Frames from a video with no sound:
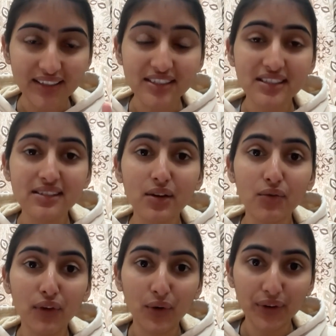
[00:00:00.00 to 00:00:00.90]
This is the
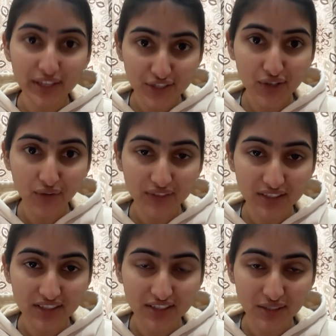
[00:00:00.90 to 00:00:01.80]
foundation of the
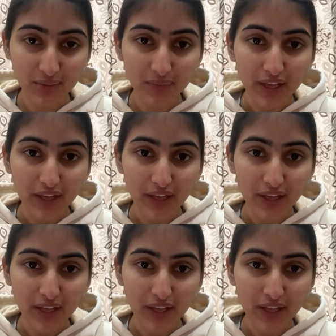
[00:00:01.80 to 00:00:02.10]
system.